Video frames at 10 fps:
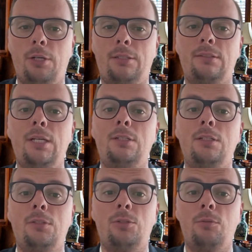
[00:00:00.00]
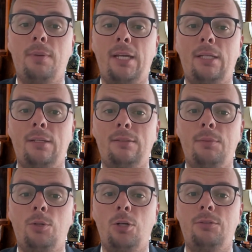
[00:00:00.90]
extend it, you may get
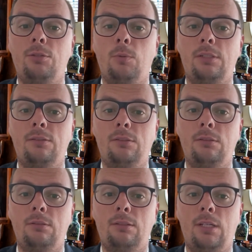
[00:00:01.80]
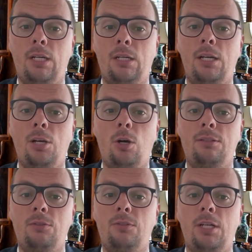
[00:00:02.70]
some consequences.
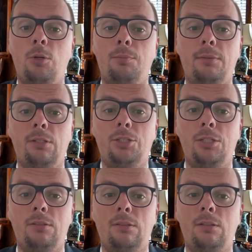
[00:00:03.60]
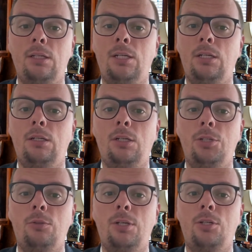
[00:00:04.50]
Loss of legal privileges.
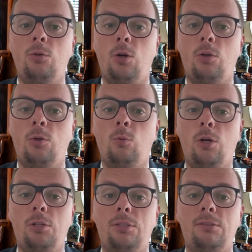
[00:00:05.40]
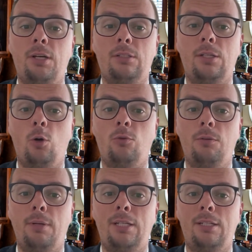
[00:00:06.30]
You can no longer work, study, or
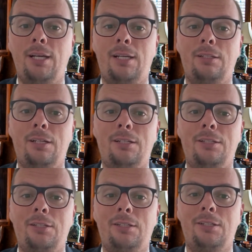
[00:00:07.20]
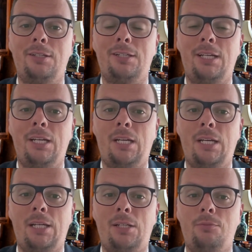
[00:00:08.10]
remain in Canada legally.
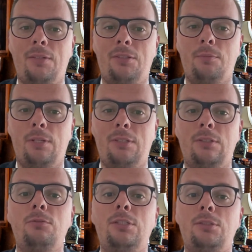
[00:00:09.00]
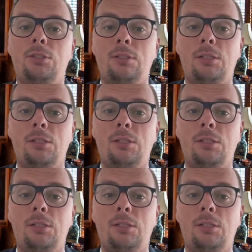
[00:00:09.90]
Inadmissibility risk.